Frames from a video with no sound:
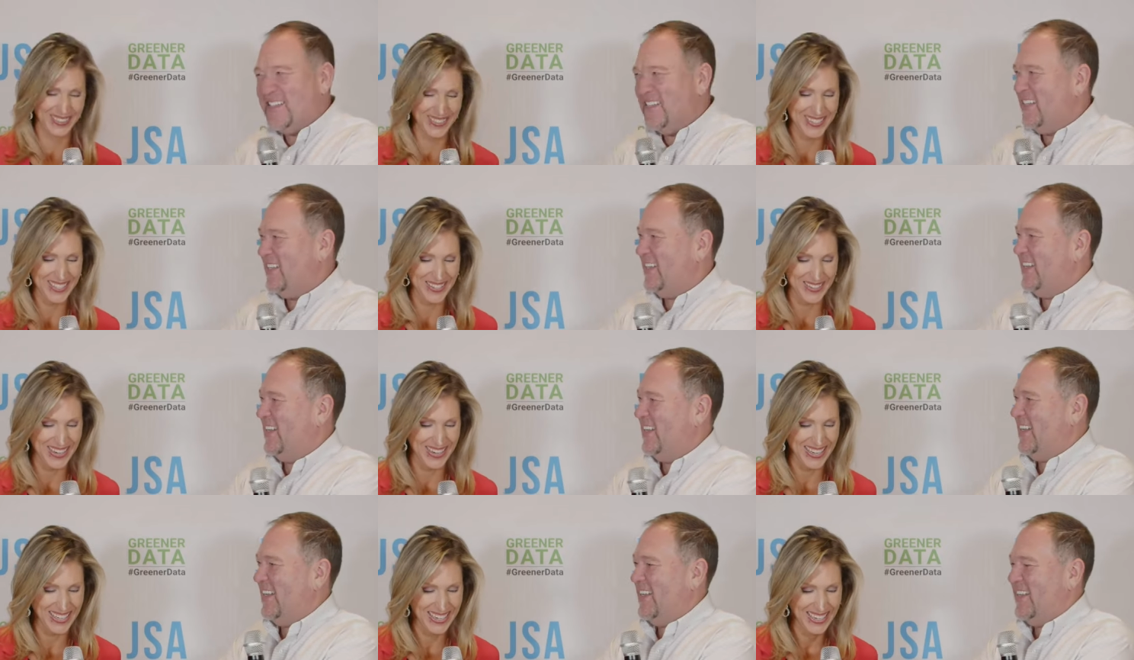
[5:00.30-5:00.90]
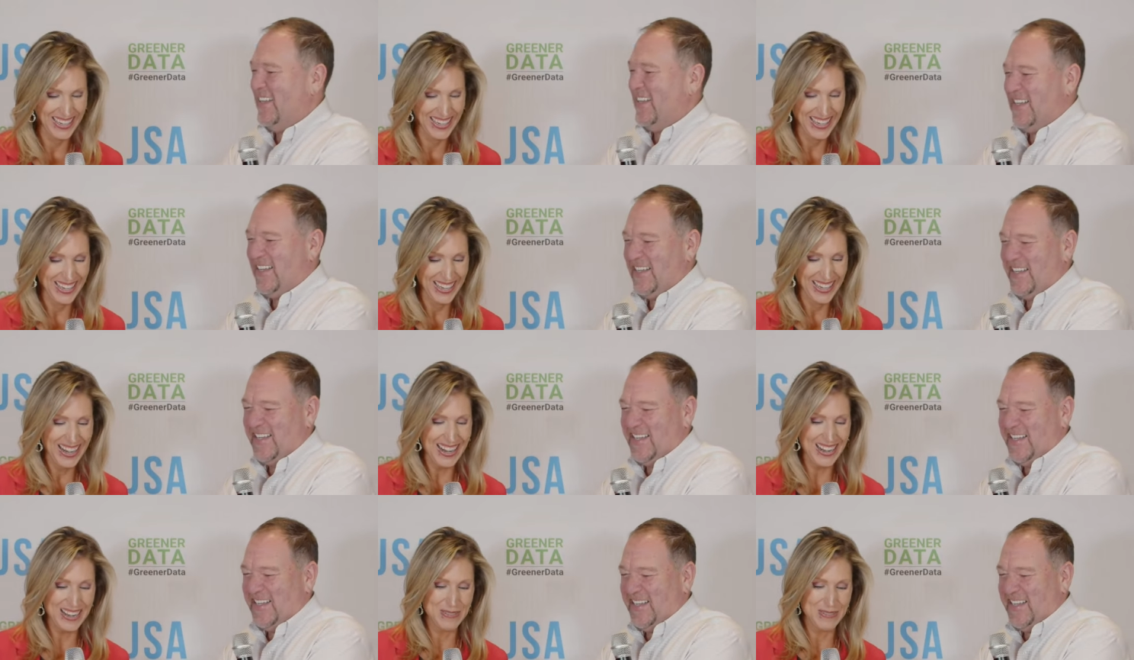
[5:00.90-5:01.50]
Speaker 1: We'll do it.
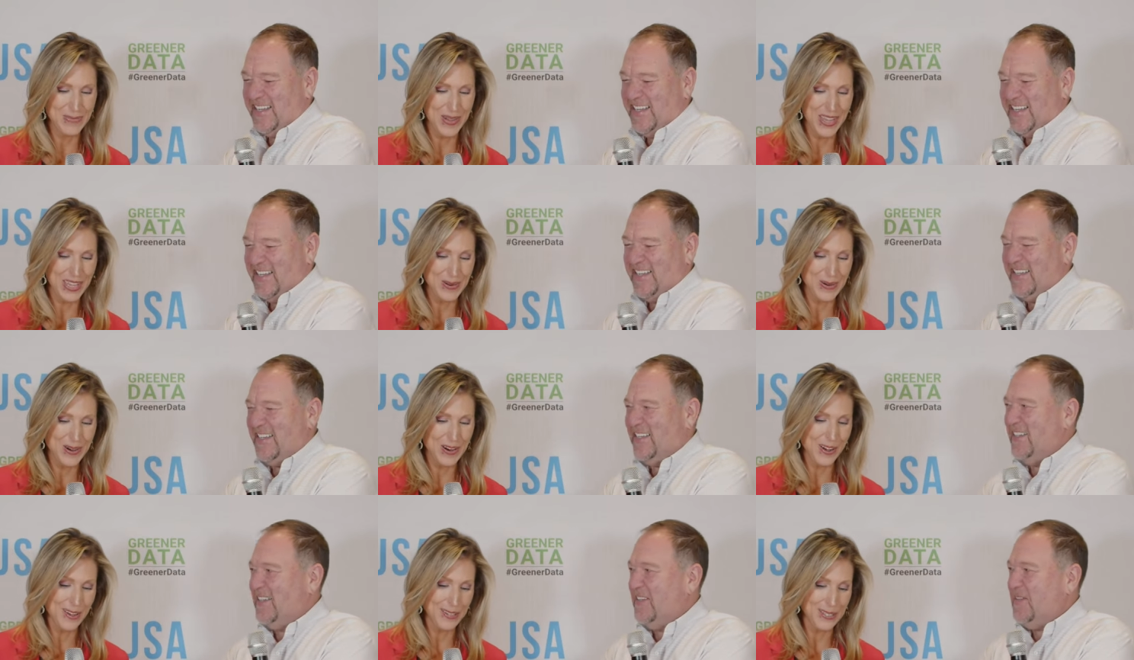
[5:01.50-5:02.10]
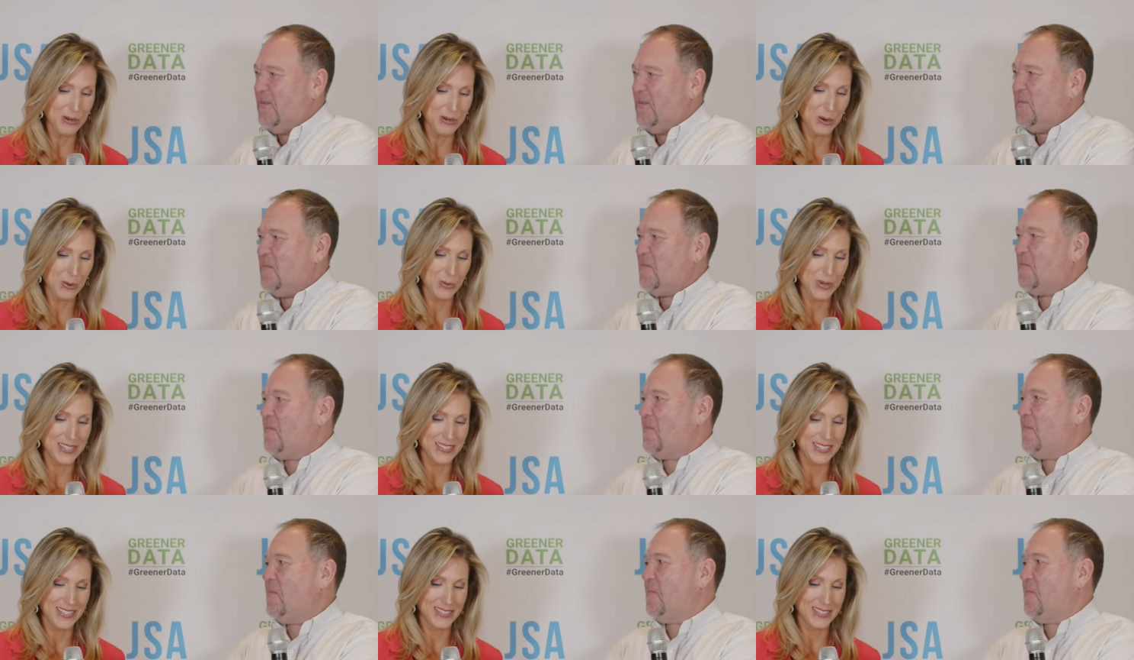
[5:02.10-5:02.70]
Um, but you were also
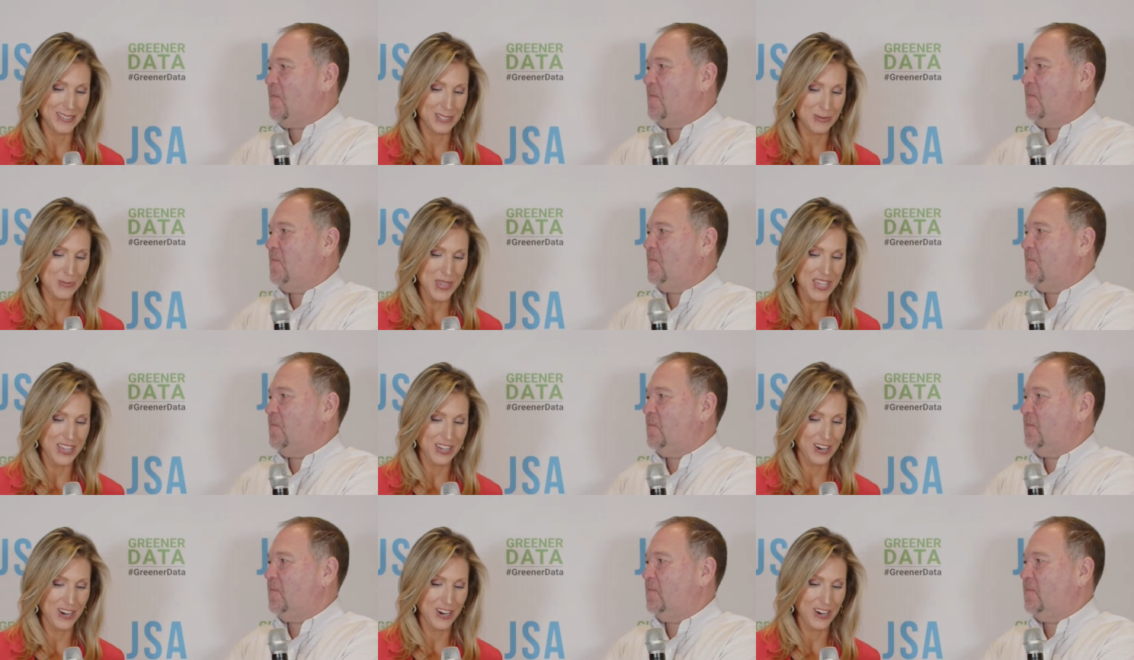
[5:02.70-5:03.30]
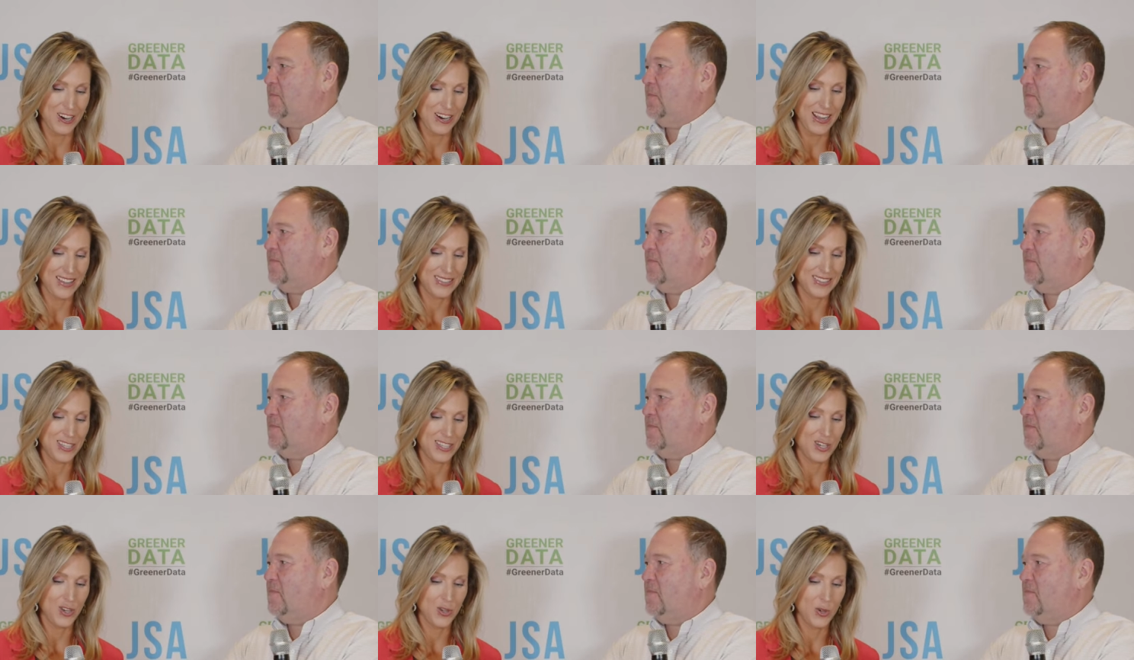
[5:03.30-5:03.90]
a recent speaker
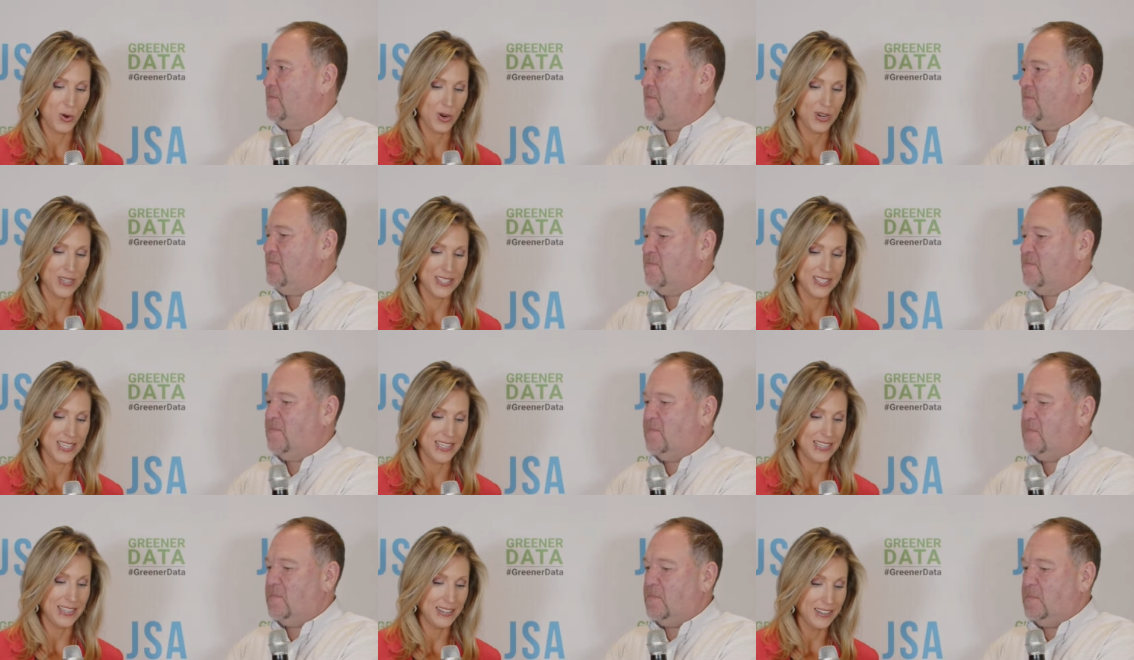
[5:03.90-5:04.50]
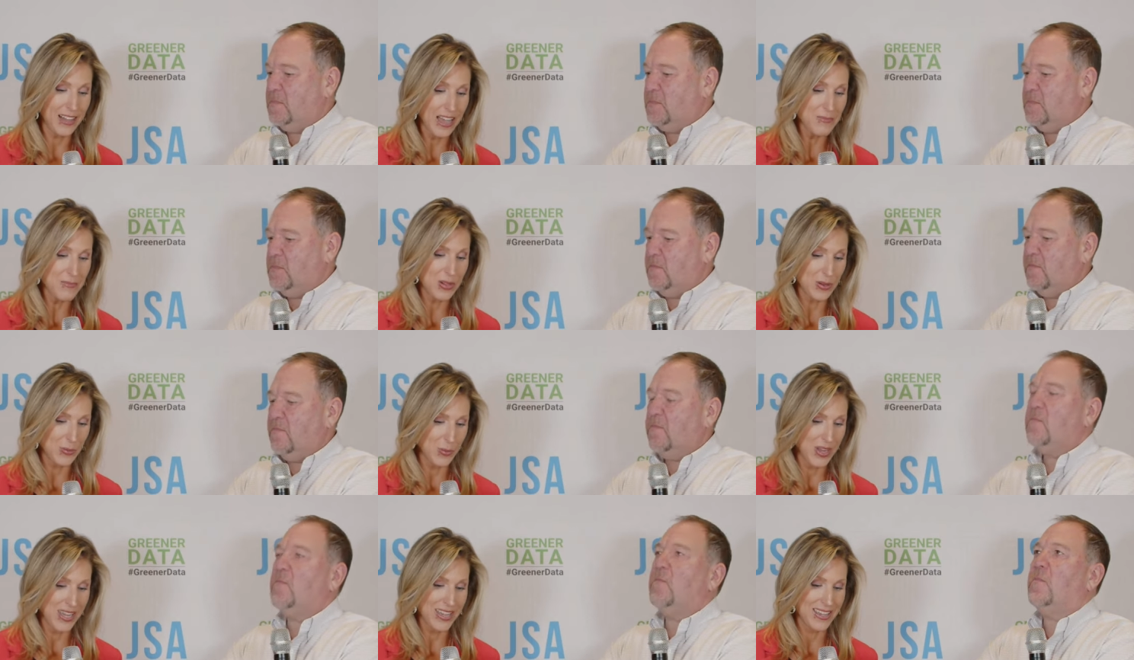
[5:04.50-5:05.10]
at the New York City
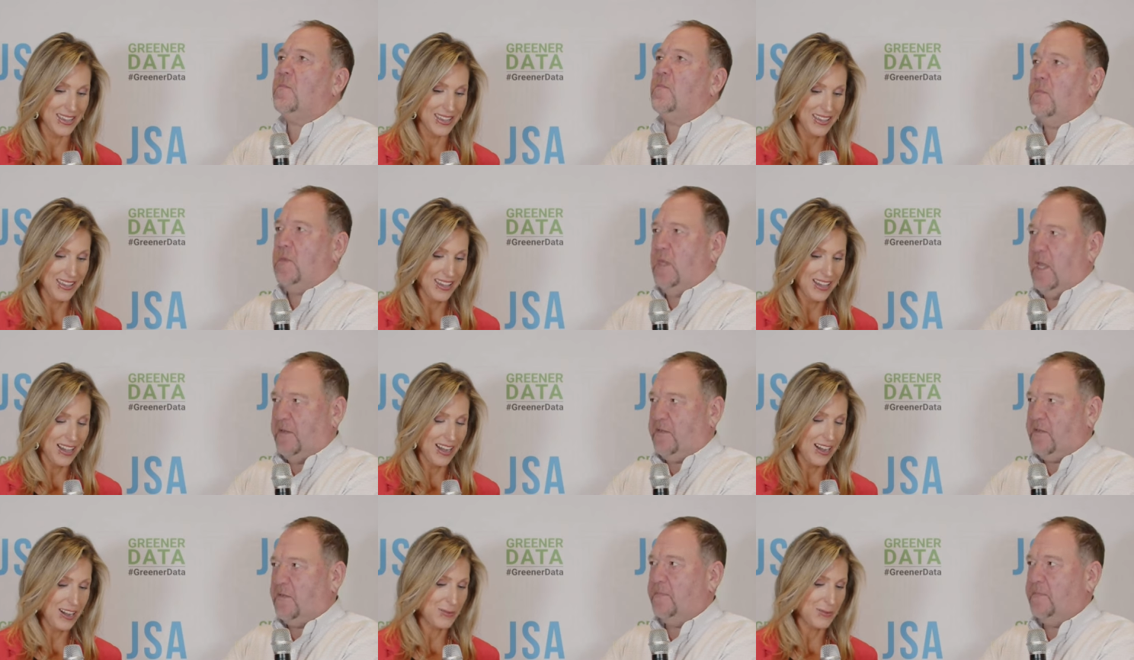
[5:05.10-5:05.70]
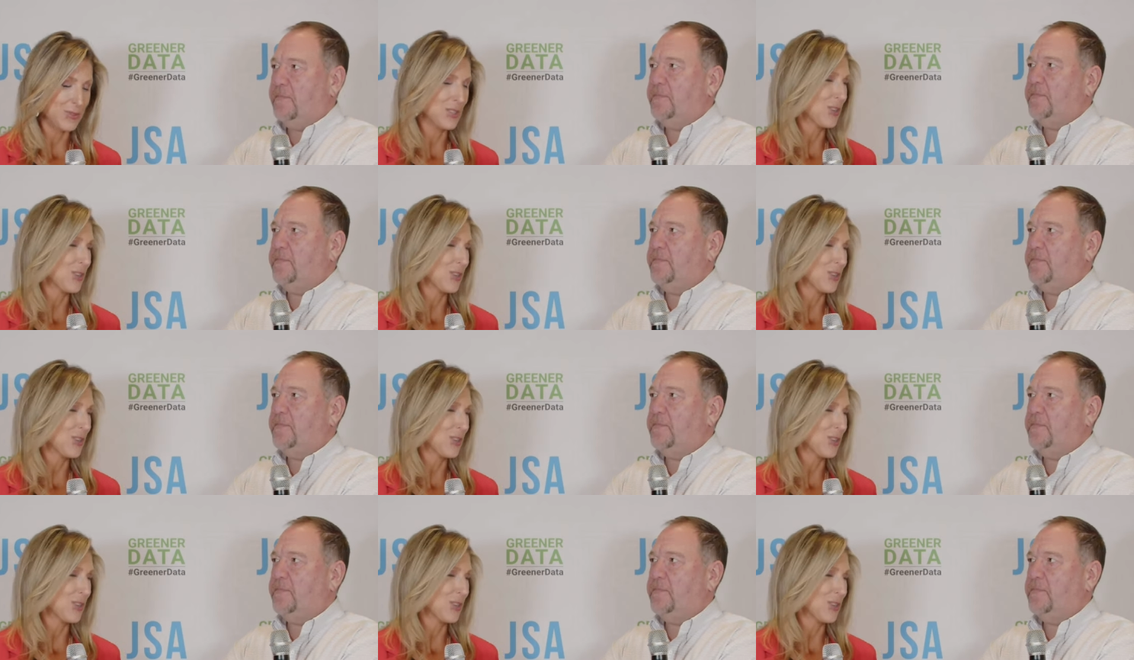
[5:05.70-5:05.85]
Climate Week. Yes. Um,